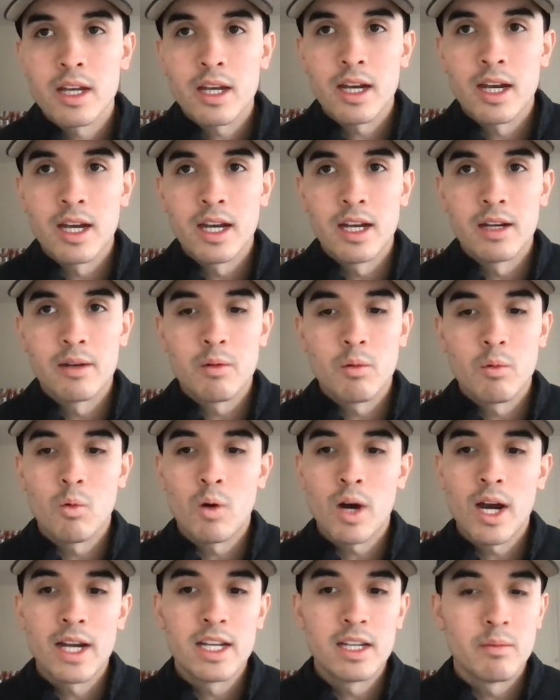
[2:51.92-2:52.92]
uh,
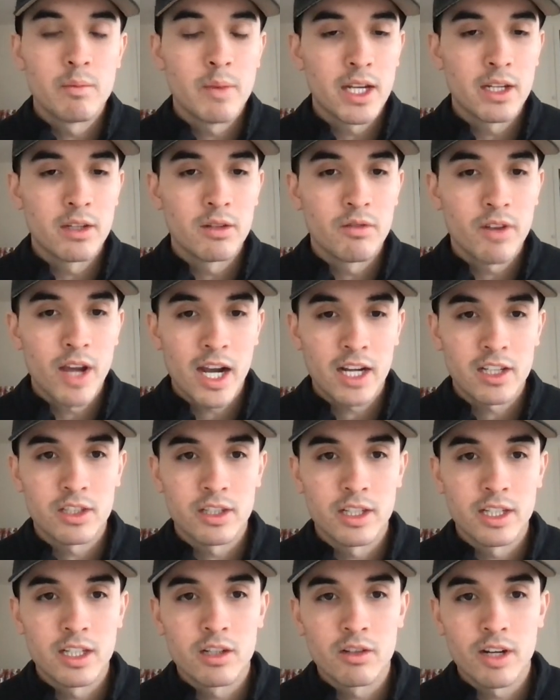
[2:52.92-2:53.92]
why did
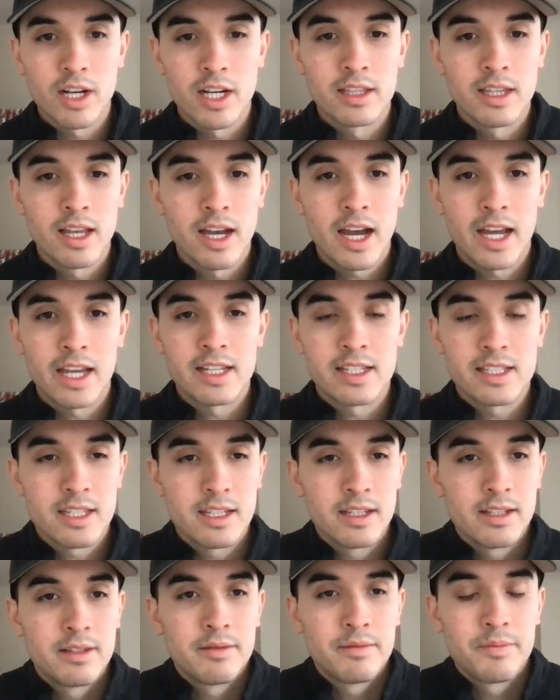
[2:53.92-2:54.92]
manufacturing grade the highest?